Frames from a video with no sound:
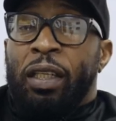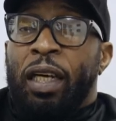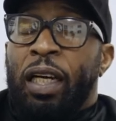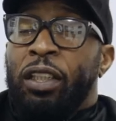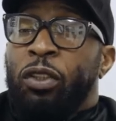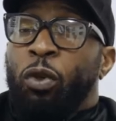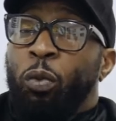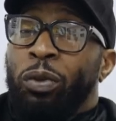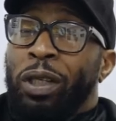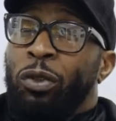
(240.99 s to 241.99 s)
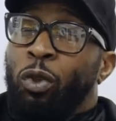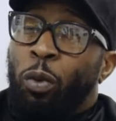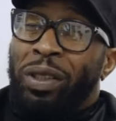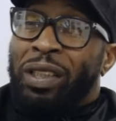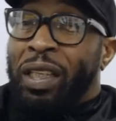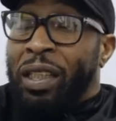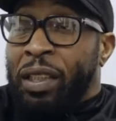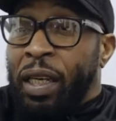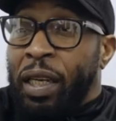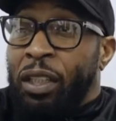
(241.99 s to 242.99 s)
and you don't let nobody
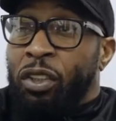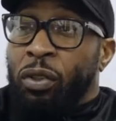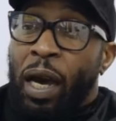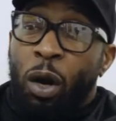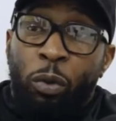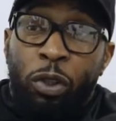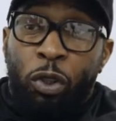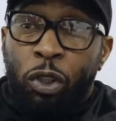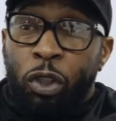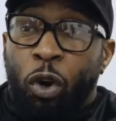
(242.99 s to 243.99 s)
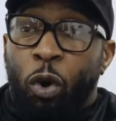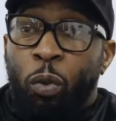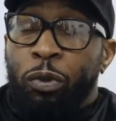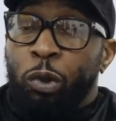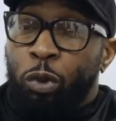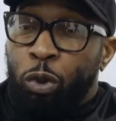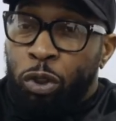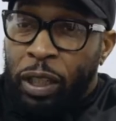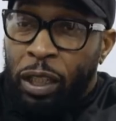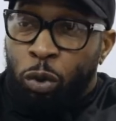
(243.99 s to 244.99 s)
dictate to how they're going to go, you just
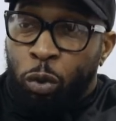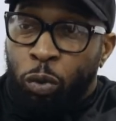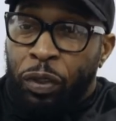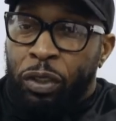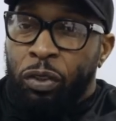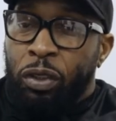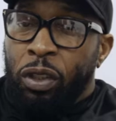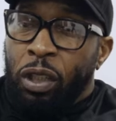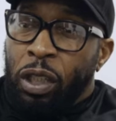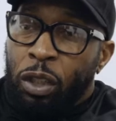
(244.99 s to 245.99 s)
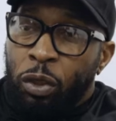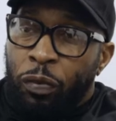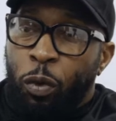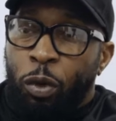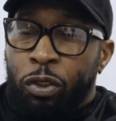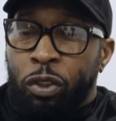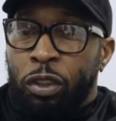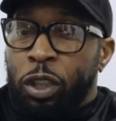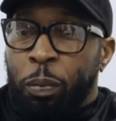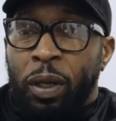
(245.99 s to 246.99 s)
stay tunnel vision and you focus
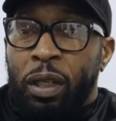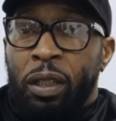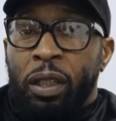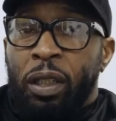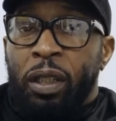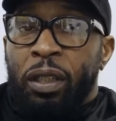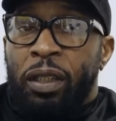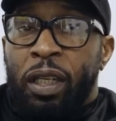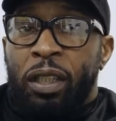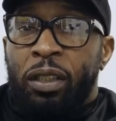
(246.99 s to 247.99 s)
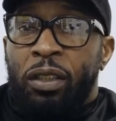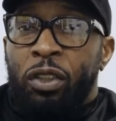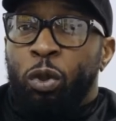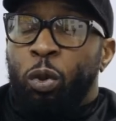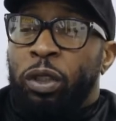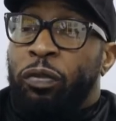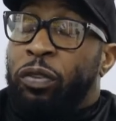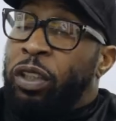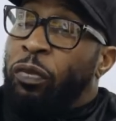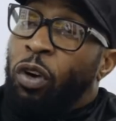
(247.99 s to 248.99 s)
on this plan, then, you know,
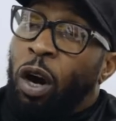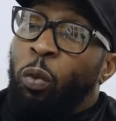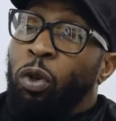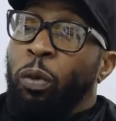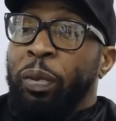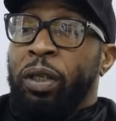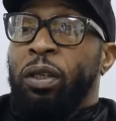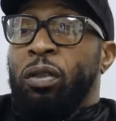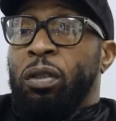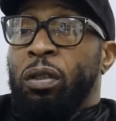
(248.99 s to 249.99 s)
you've got a world beater.